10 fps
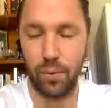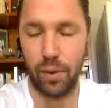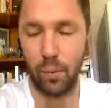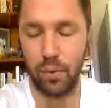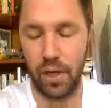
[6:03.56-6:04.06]

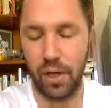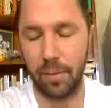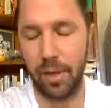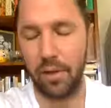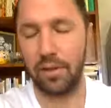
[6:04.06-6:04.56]
we'll talk
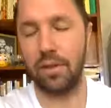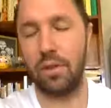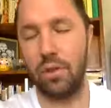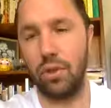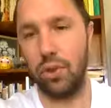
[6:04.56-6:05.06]
about is
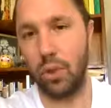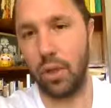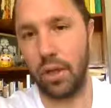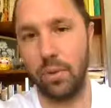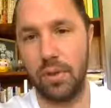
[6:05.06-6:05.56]

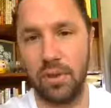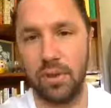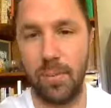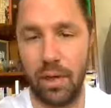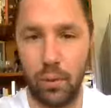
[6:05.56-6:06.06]
shukra, which is
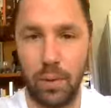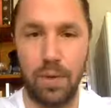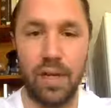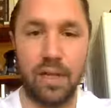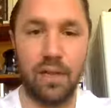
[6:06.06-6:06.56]
male
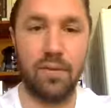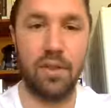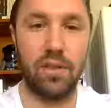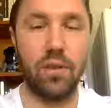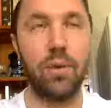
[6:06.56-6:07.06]
reproductive
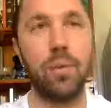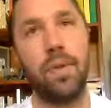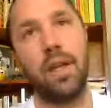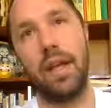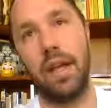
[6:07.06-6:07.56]
tissue,
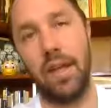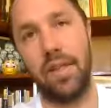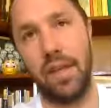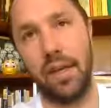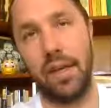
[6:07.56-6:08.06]
and
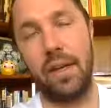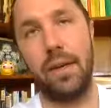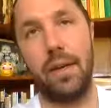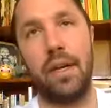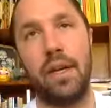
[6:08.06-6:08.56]
then
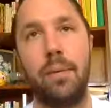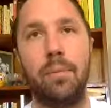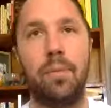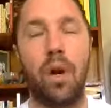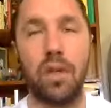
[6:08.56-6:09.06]

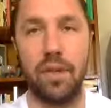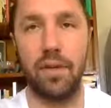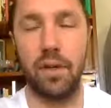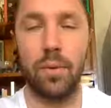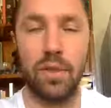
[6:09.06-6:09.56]

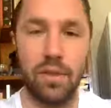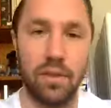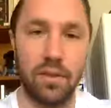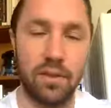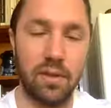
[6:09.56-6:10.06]
artava, which
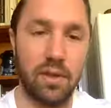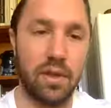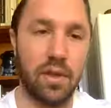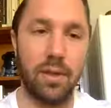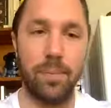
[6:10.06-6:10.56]
is
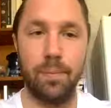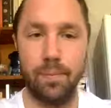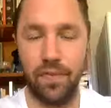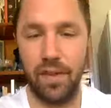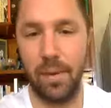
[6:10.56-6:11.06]

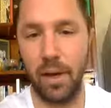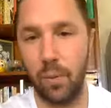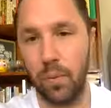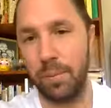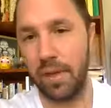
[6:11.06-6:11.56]
female
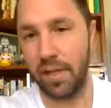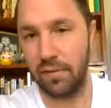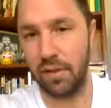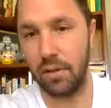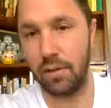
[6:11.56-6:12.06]

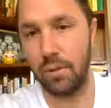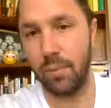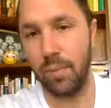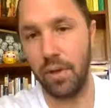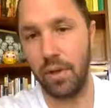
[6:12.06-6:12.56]
reproductive tissue.
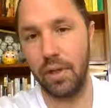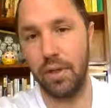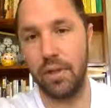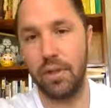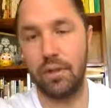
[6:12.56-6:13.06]

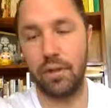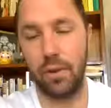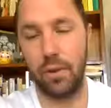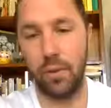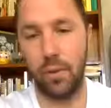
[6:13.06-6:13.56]

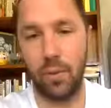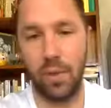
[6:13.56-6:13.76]
So